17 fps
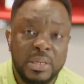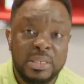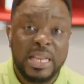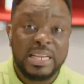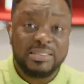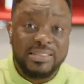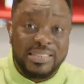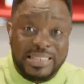
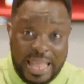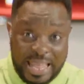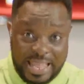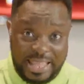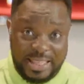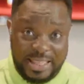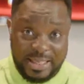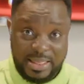Now
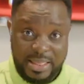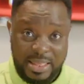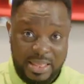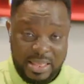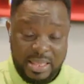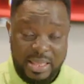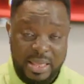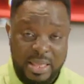today,
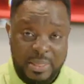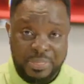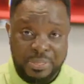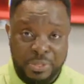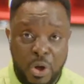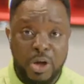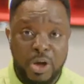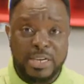
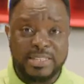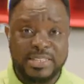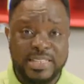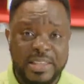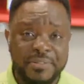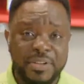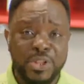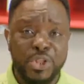God is
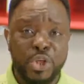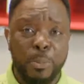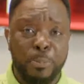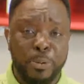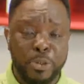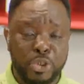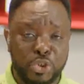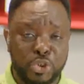giving the
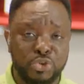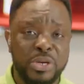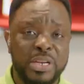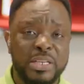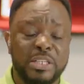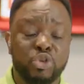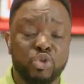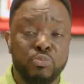
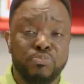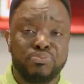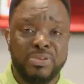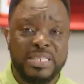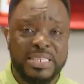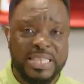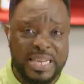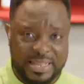opportunity to
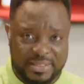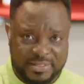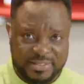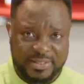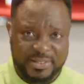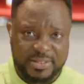predict